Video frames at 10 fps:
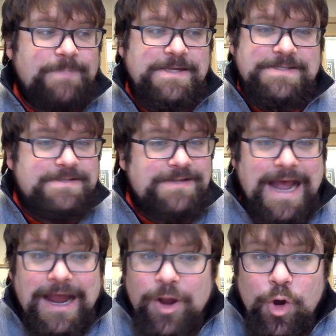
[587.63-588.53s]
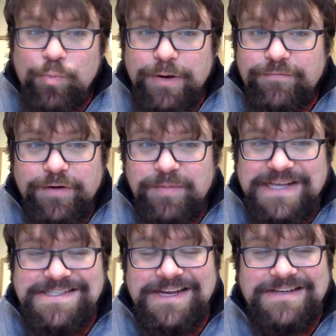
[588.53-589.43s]
is not open for
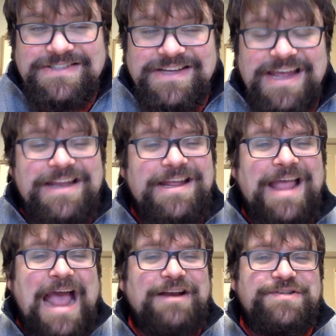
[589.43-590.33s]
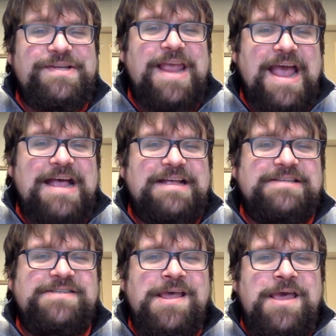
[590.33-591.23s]
business. It actually
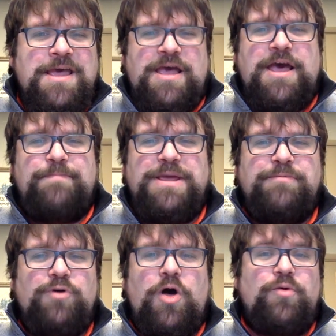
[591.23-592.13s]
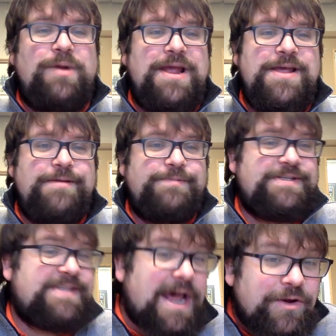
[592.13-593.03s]
has people already
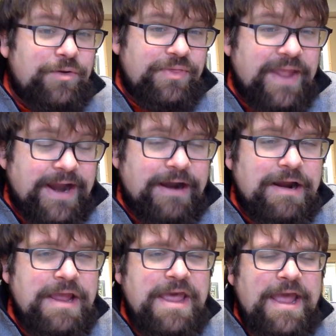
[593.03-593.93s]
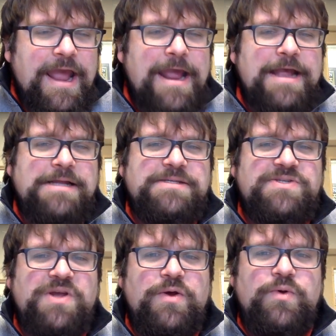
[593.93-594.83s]
settled there. And
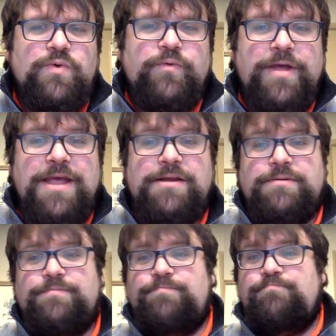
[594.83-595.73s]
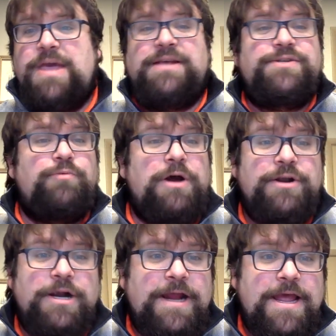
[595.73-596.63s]
so it makes you
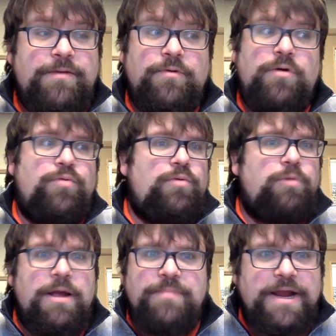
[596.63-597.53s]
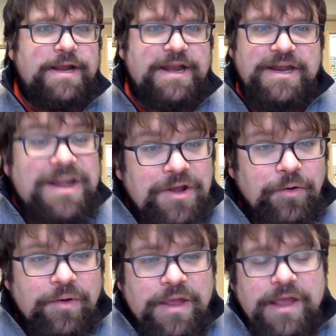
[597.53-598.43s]
wonder again, what am I going to
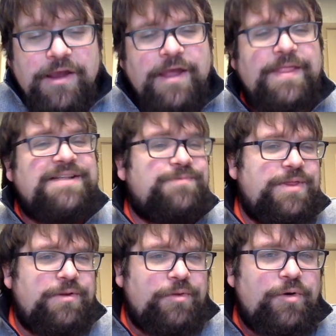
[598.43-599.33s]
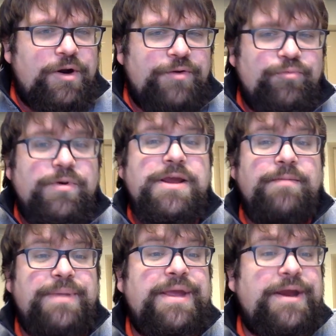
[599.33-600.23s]
do? And that's when the Lord
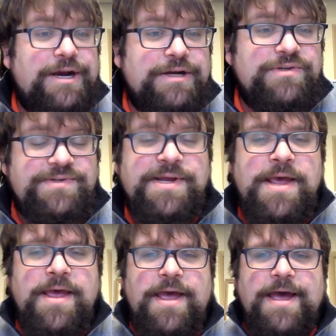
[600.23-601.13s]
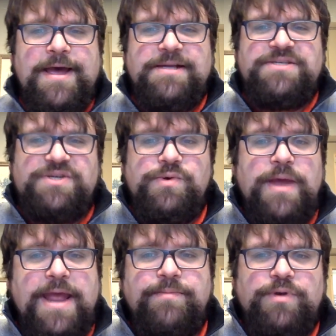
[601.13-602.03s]
reappears to